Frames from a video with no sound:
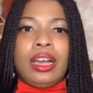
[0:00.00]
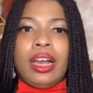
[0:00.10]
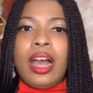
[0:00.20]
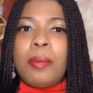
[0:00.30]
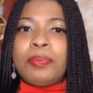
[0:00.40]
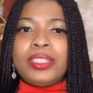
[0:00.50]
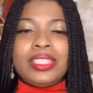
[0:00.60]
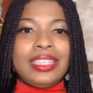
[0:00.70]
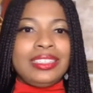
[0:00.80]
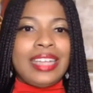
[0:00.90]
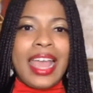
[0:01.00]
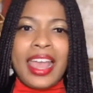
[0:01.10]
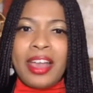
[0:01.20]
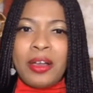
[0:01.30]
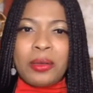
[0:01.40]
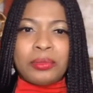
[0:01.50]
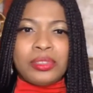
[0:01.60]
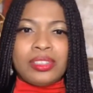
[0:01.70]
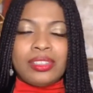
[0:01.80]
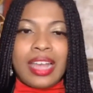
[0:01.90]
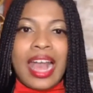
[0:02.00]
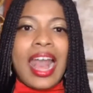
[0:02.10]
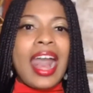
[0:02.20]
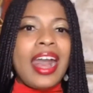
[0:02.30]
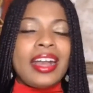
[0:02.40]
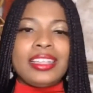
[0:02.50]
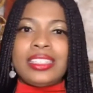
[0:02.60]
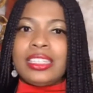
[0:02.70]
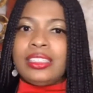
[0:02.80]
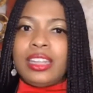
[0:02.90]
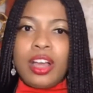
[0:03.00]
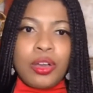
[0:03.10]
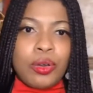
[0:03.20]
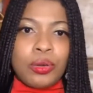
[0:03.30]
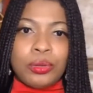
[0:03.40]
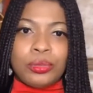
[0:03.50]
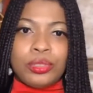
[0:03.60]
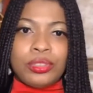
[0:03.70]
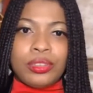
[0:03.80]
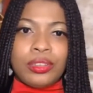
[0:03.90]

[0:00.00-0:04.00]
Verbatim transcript: ups and downs, highs and lows